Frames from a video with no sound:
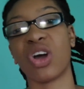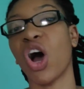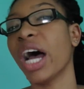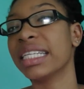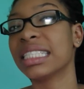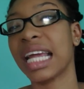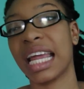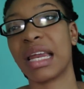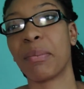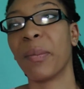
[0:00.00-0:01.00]
gotten
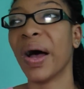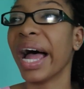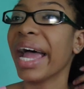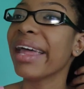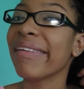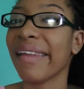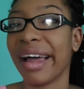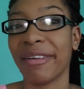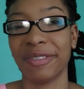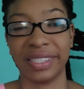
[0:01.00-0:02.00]
in my
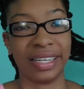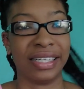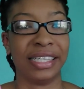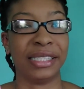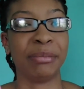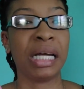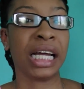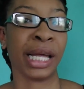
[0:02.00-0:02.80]
lifetime.